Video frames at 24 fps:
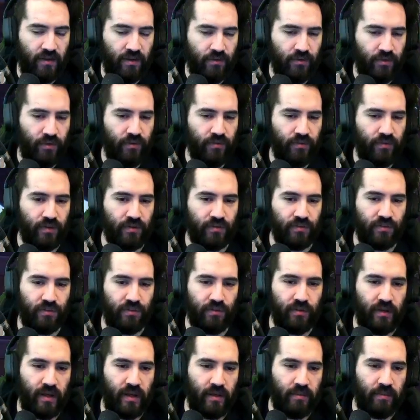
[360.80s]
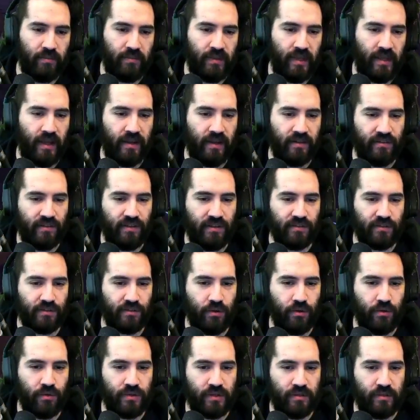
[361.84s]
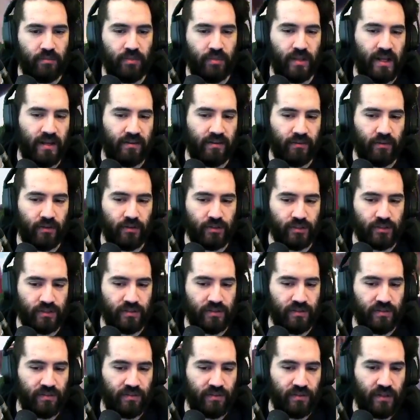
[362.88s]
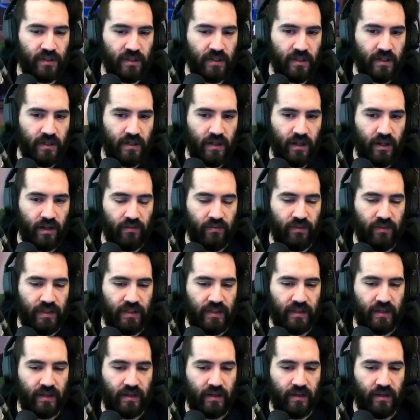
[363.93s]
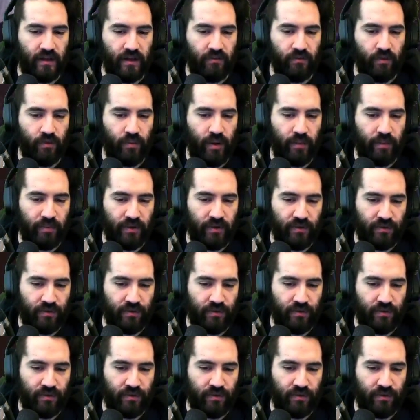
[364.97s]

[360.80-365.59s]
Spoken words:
know if they're still up. Yeah, it's these gold and black versions of the weapons.